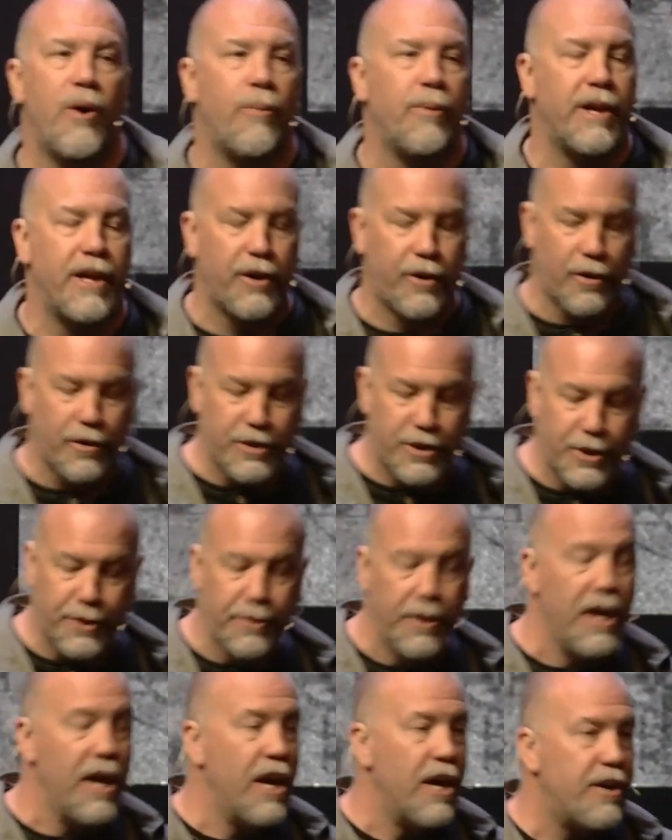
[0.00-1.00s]
We encourage you
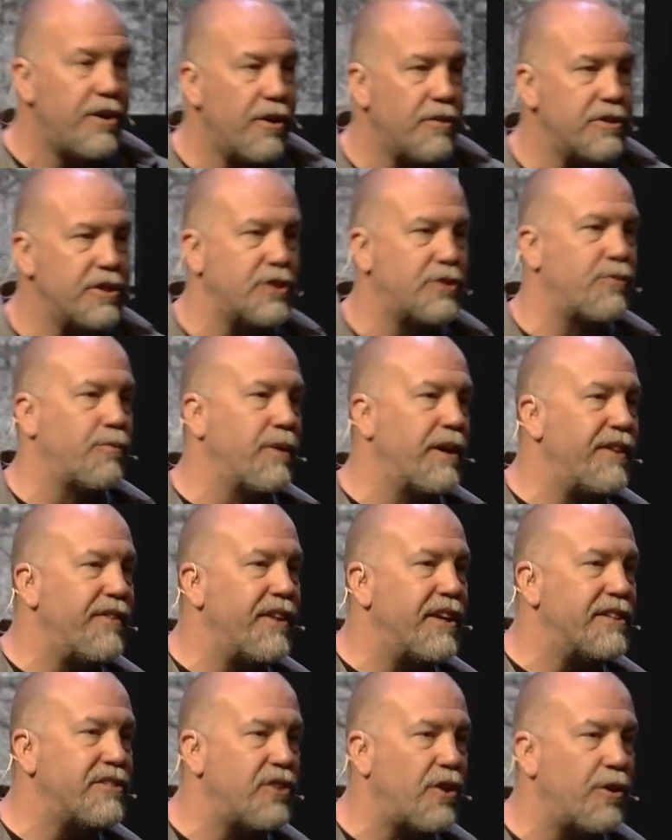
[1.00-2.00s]
don't just read
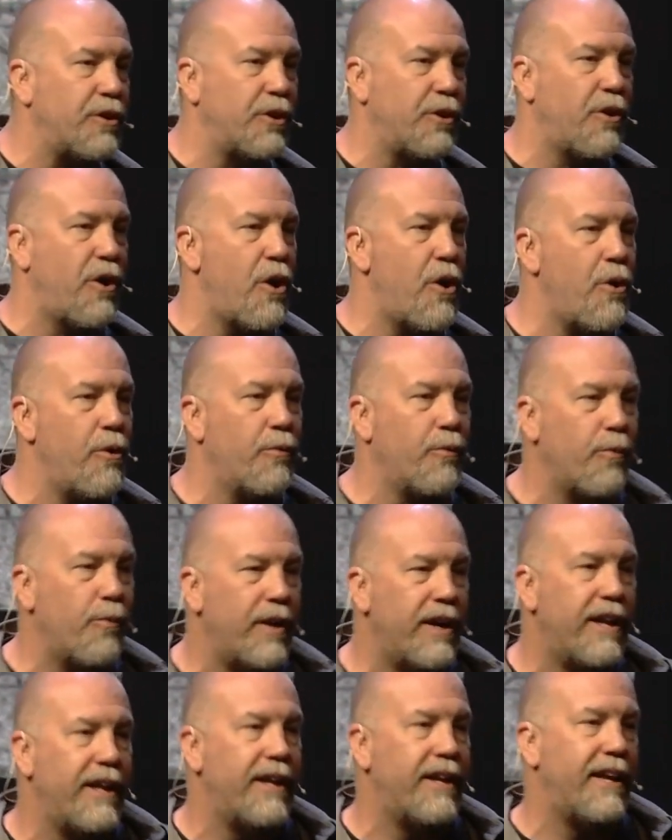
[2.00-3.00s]
this on your own,
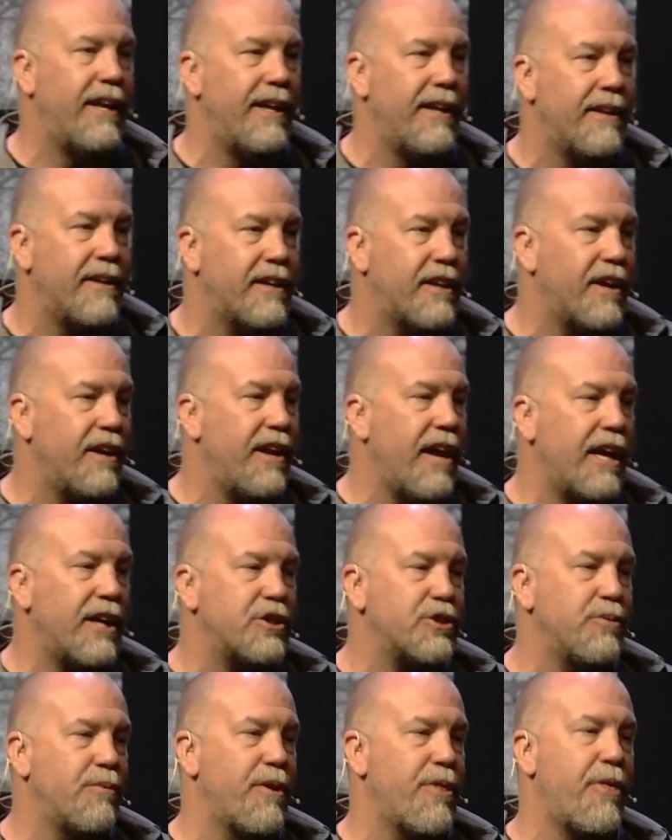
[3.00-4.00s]
read it in
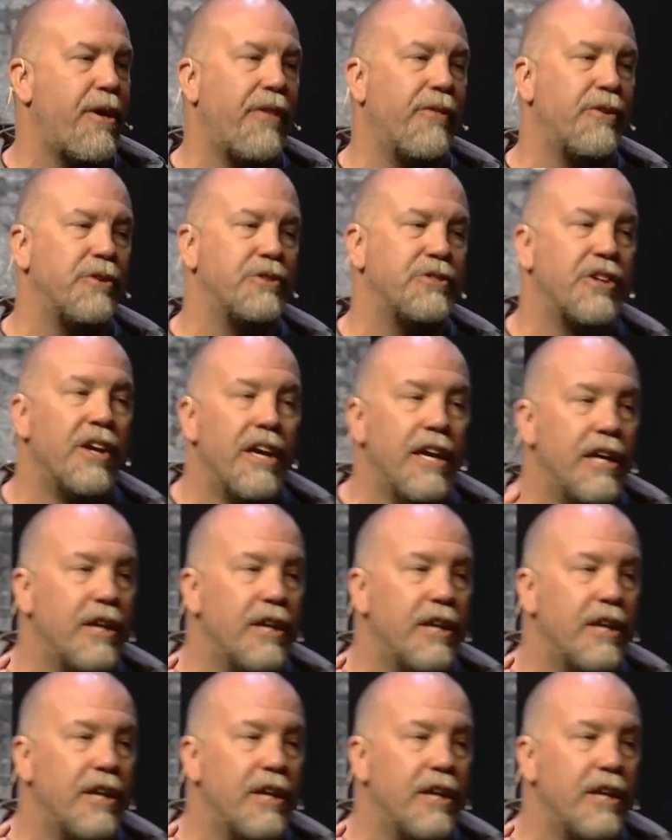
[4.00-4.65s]
connection with others